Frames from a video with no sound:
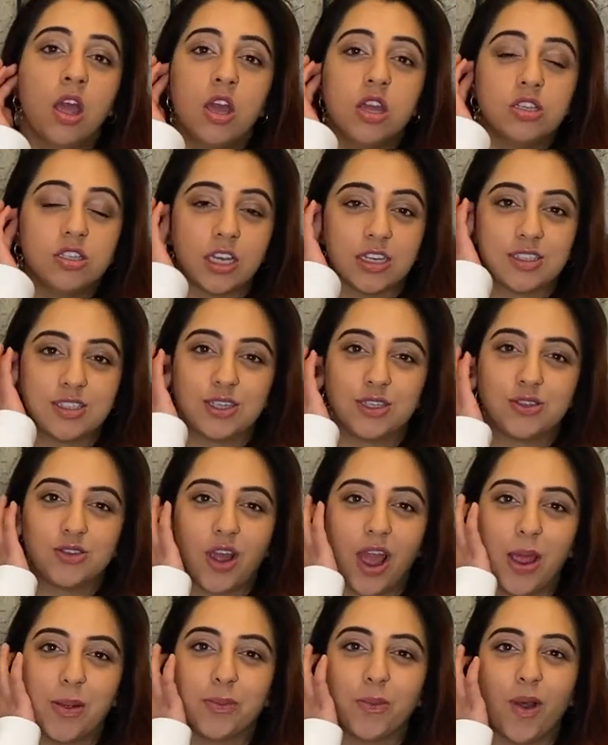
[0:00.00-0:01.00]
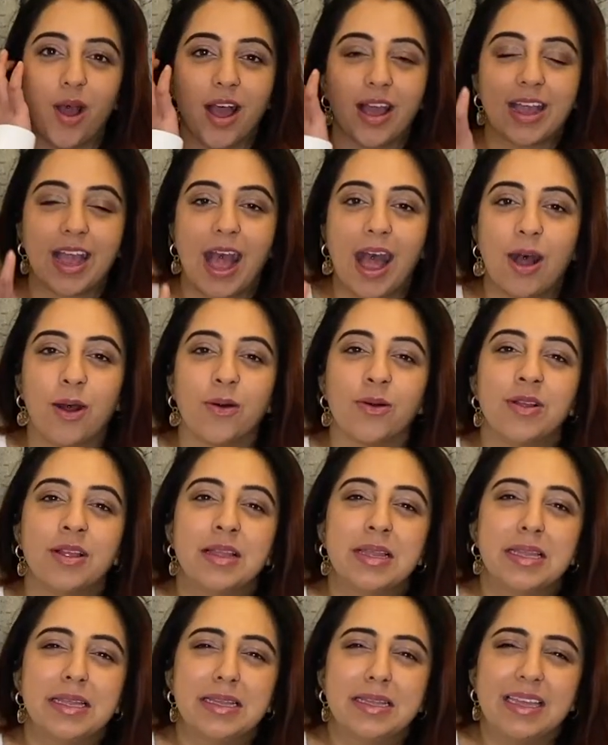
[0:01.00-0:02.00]
just to try and work out
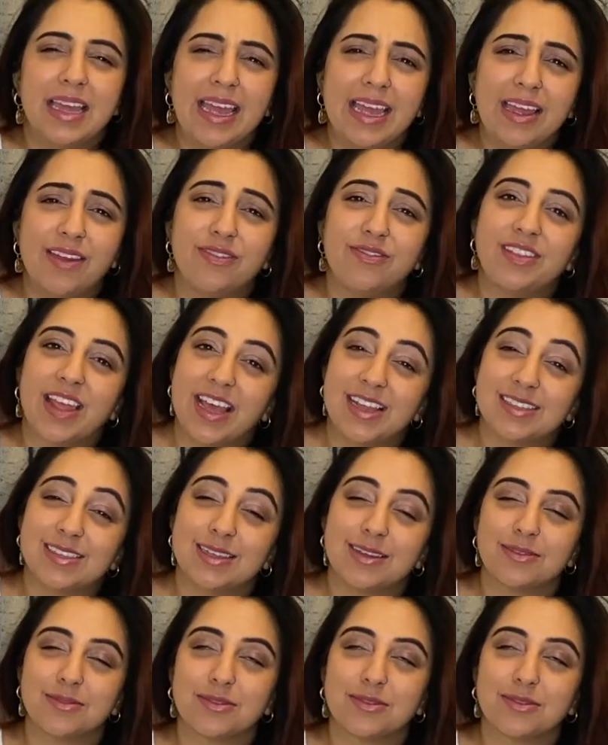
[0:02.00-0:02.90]
if there's